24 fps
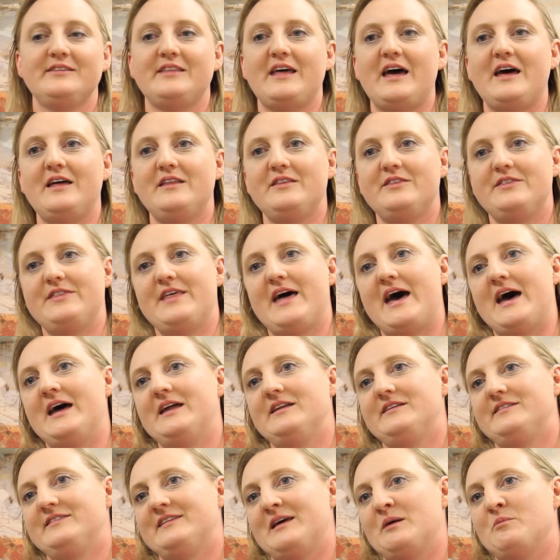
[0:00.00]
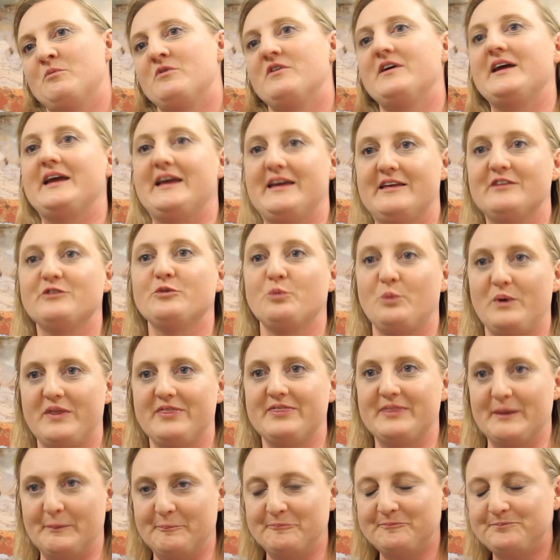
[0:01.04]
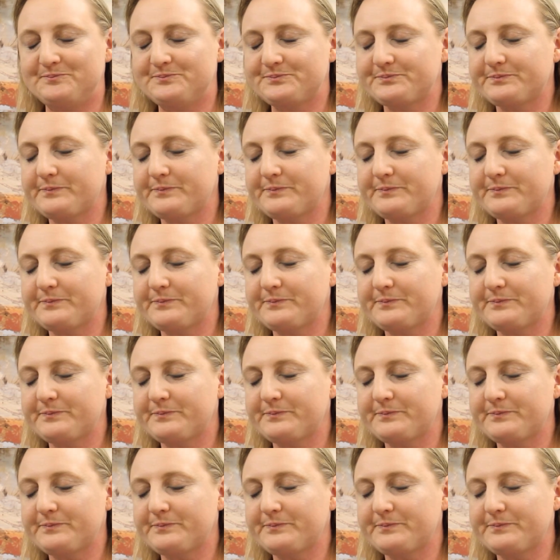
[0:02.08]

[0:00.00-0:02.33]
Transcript: that summary is with them.